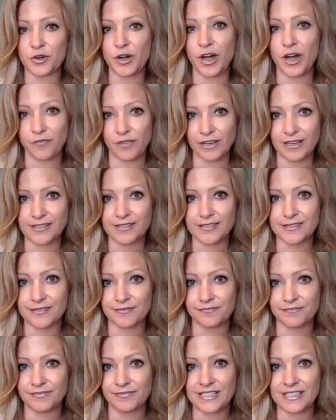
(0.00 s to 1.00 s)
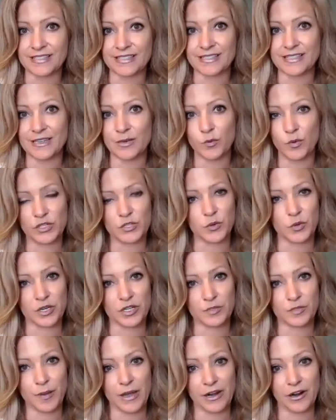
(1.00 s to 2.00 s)
graphics to see which
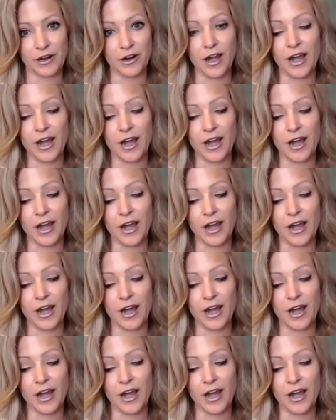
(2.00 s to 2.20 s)
works better.